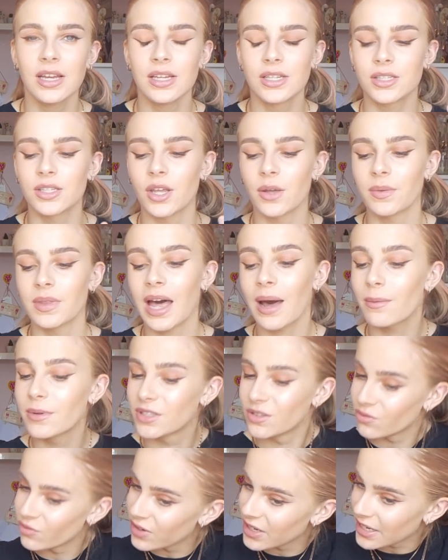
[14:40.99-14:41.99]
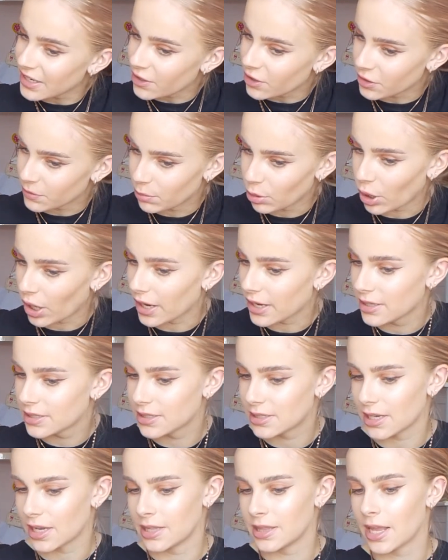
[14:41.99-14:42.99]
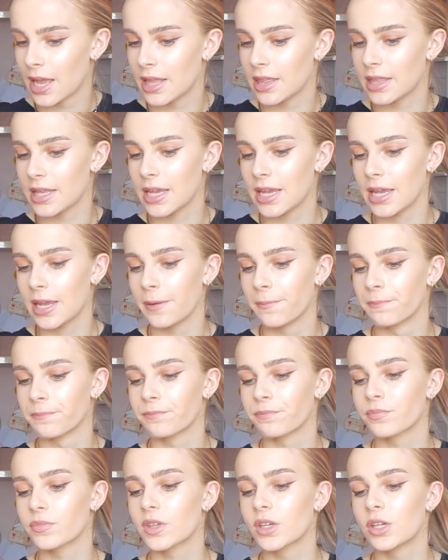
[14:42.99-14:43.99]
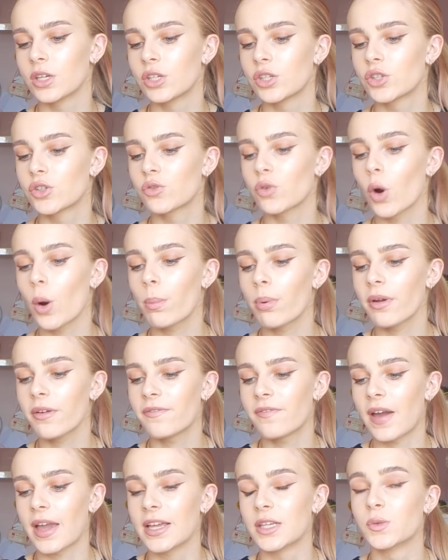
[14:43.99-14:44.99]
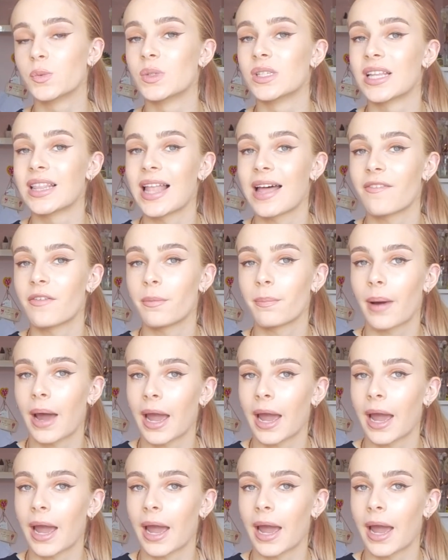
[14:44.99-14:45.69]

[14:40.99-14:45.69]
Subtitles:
So that was a really good price. And then the strawberry face was £11.95.